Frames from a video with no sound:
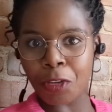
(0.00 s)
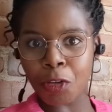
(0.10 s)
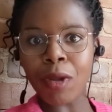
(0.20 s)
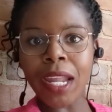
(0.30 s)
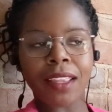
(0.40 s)

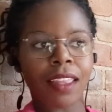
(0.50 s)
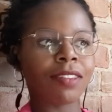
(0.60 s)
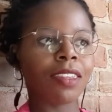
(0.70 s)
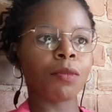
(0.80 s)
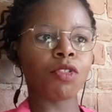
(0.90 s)
doing and they
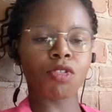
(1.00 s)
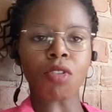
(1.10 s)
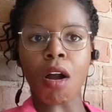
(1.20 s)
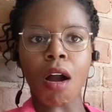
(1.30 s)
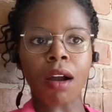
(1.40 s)
seemed
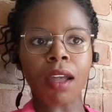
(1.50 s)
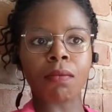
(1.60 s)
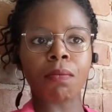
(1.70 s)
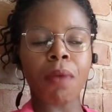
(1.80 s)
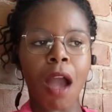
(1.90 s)
strong
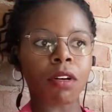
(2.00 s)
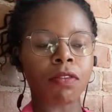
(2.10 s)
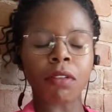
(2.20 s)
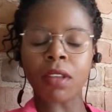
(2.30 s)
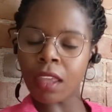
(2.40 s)
and
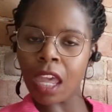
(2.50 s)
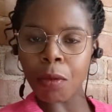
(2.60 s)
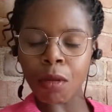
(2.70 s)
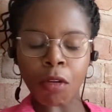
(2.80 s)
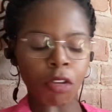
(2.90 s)
powerful and
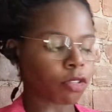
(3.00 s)
capable.